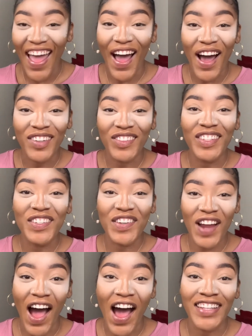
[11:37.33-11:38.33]
I will
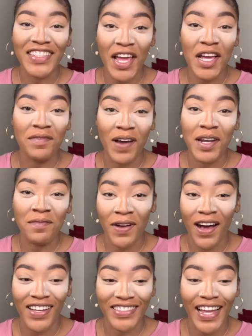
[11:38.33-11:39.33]
not take them out the
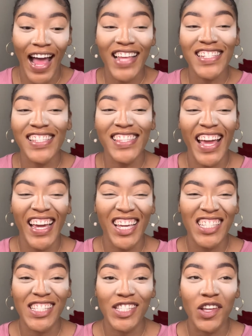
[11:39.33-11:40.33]
box. Like, I just think
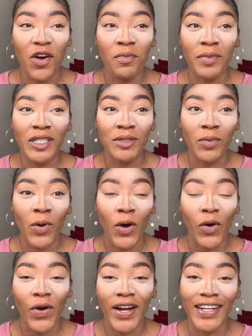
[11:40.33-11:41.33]
it's so much more
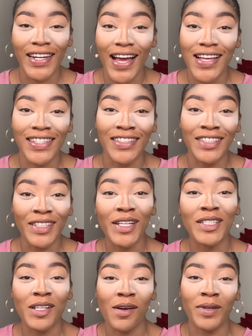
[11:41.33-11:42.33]
organized. It looks
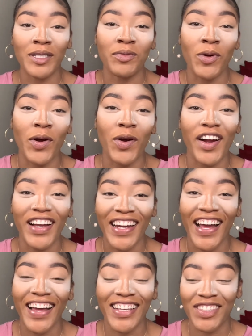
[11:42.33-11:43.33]
so much more
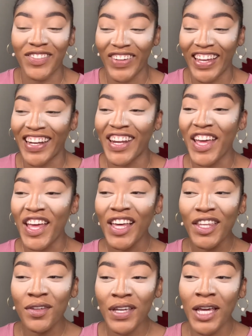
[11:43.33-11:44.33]
organized when
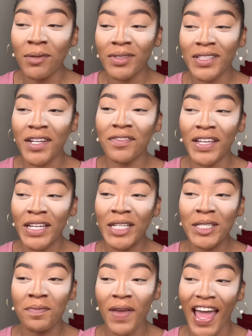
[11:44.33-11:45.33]
you keep stuff in
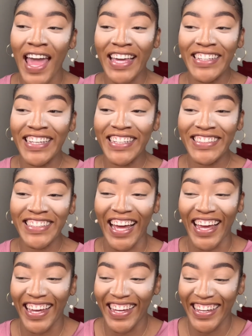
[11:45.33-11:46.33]
its package. Like,
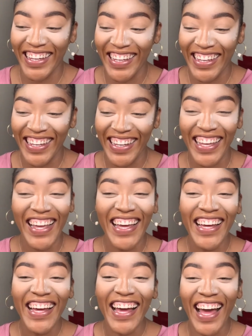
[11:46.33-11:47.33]

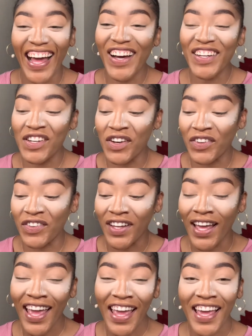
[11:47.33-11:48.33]
I don't know.
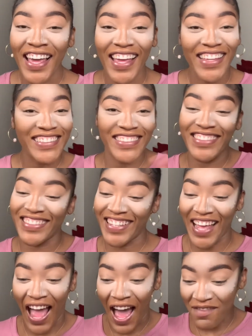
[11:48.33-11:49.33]

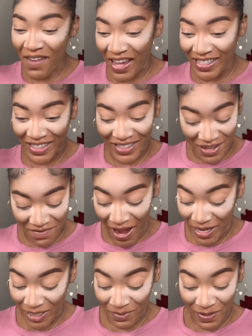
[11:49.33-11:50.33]
I might just, it might
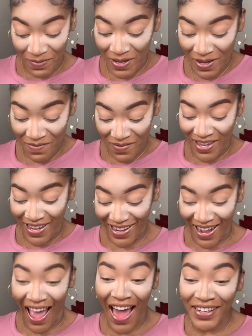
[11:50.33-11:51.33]
just be me, but
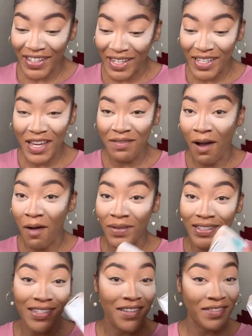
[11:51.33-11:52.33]
I love to keep all my
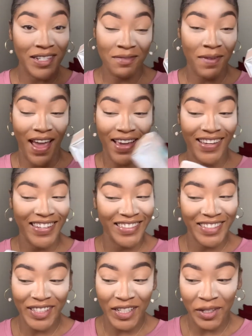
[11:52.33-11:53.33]
stuff in this package.
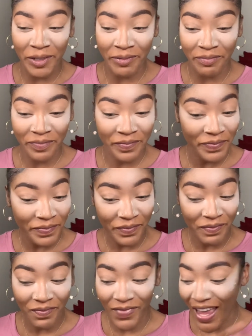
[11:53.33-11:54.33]
So
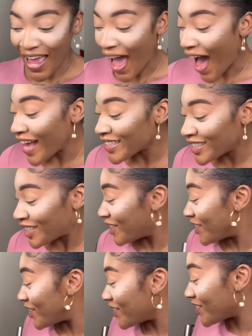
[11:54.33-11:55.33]
I
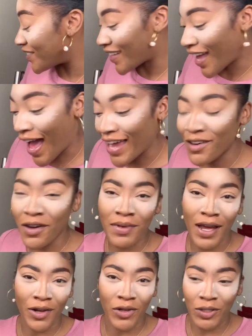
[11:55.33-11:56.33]
still, I know I'm
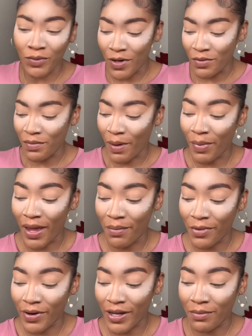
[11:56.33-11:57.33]
not the only one with my Pat
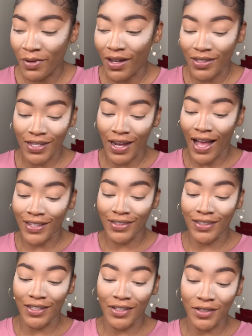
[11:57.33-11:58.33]
McGrath box. Like I
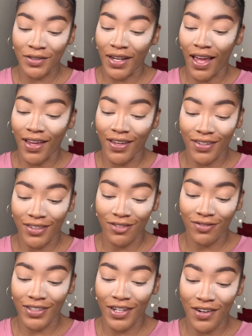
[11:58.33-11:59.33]
still like,
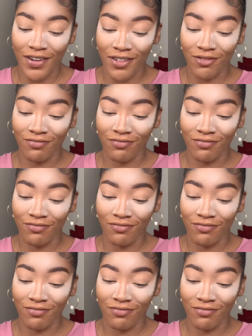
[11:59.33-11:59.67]
girl,